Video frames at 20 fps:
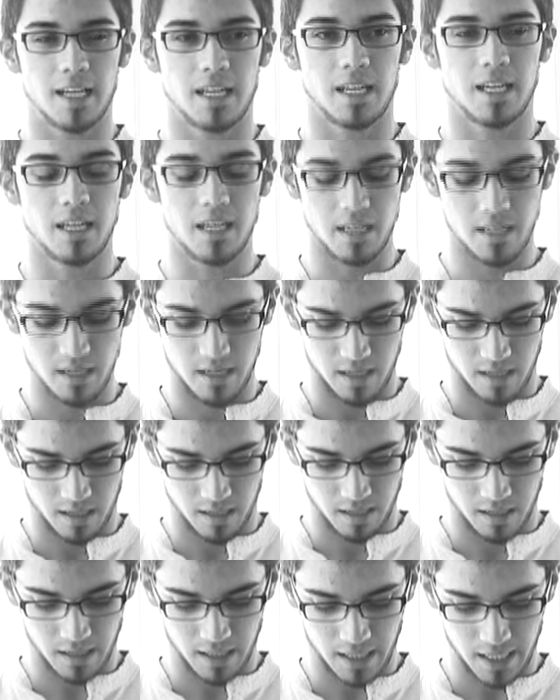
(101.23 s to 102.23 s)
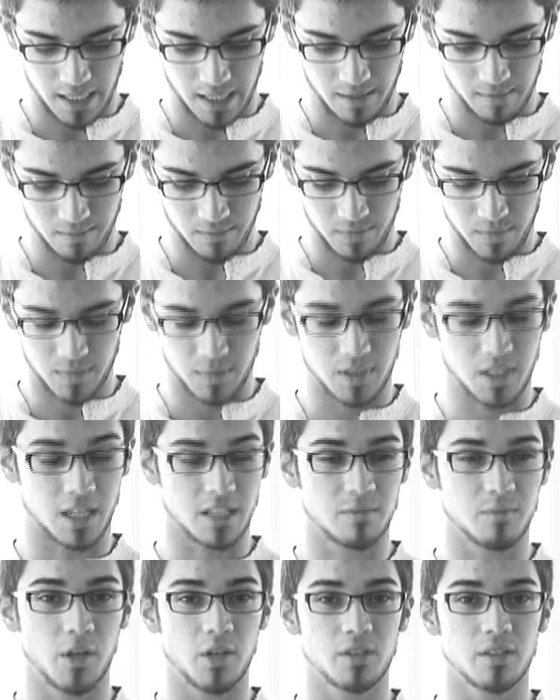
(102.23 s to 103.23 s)
He
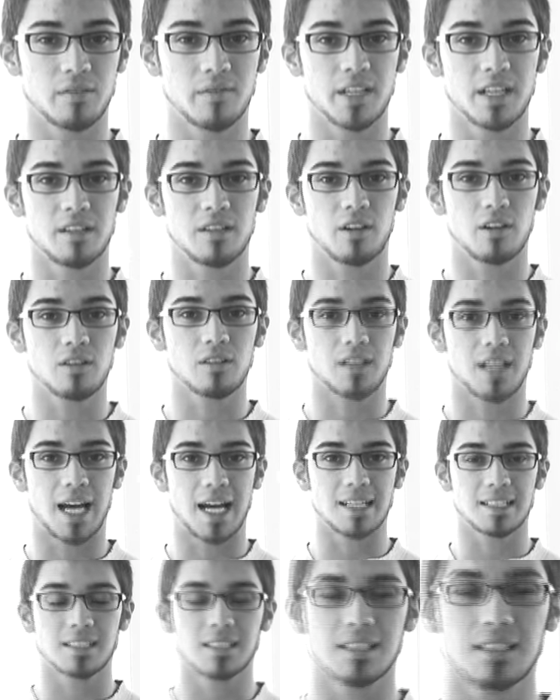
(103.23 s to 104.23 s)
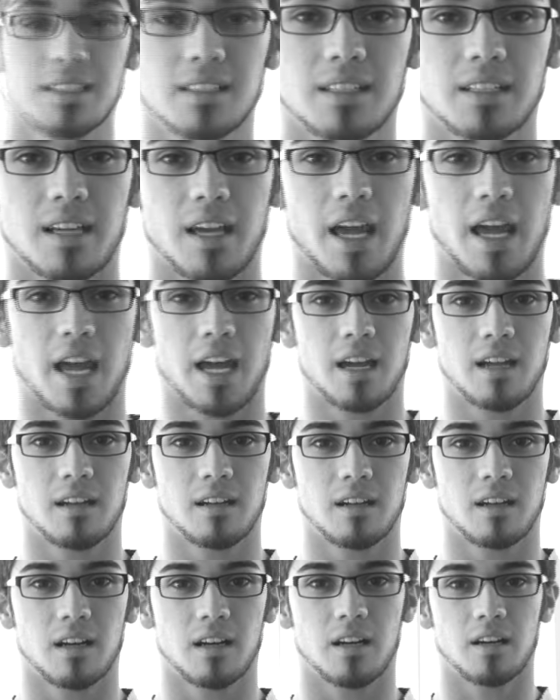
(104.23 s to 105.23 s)
does most of the adult classes
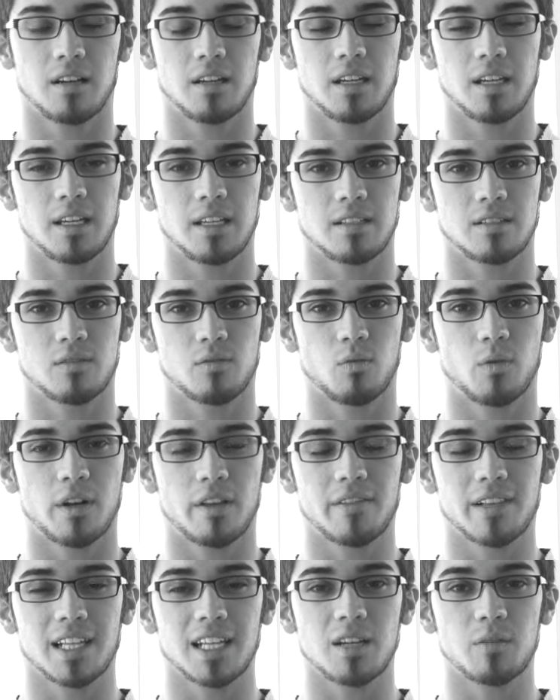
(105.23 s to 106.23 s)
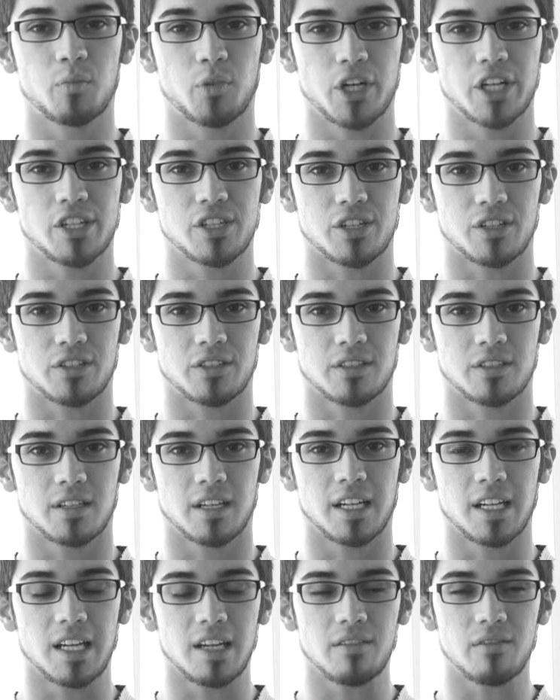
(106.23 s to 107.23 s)
and is one of the lead preachers,
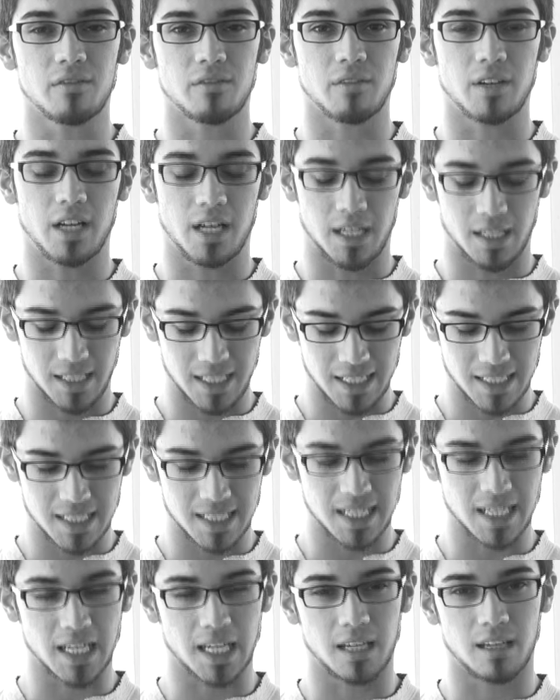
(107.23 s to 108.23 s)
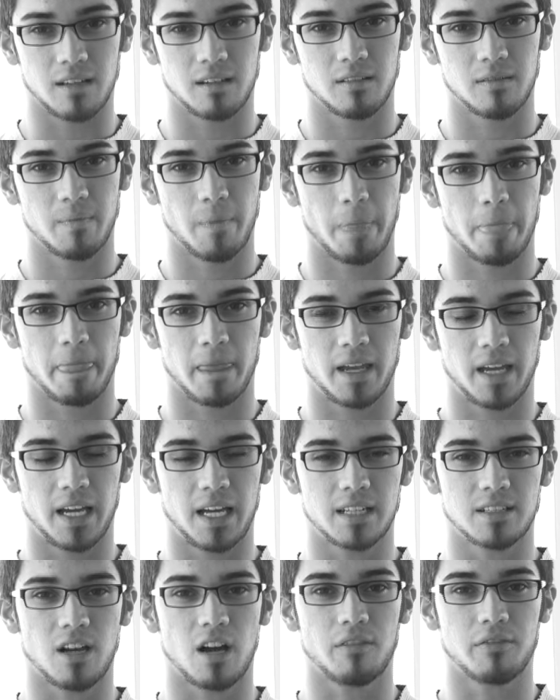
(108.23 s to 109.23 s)
and he leads singing
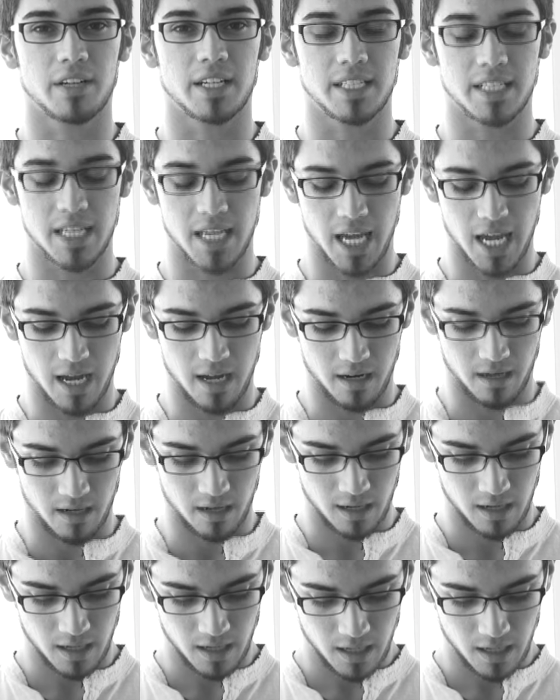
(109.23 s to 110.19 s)
as often as he can.